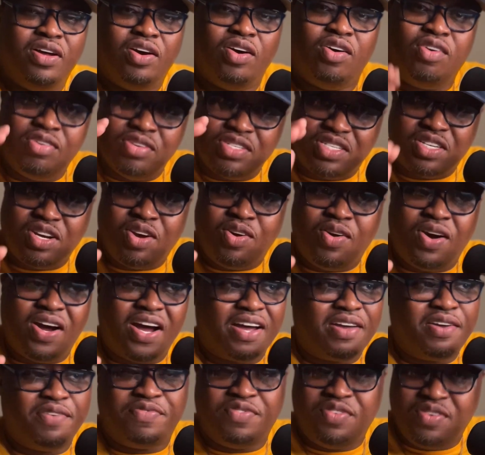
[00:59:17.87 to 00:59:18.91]
Also,
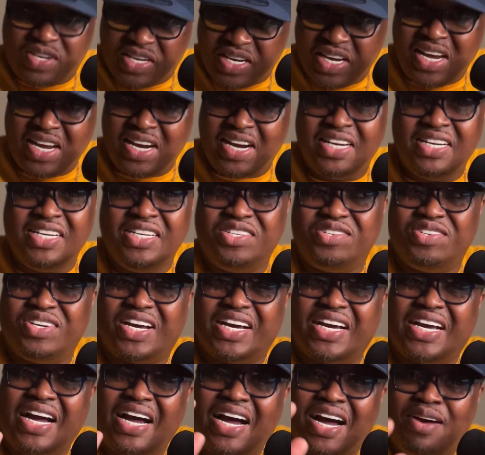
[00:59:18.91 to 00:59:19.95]
if you can, I need you to
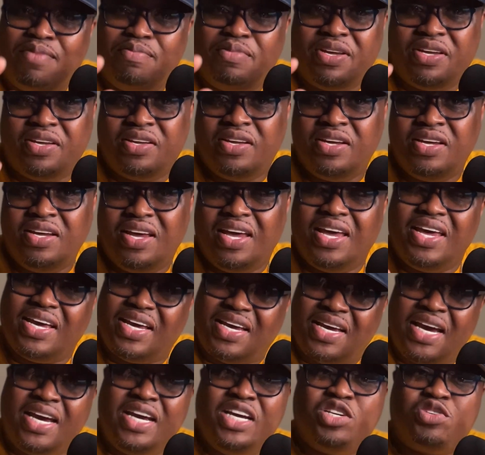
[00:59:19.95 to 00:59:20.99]
comment,
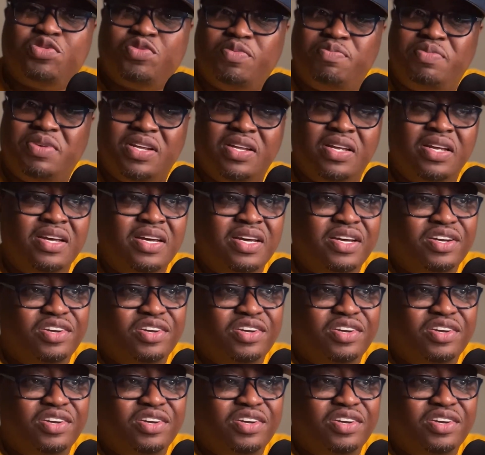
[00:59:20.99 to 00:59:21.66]
engage with me.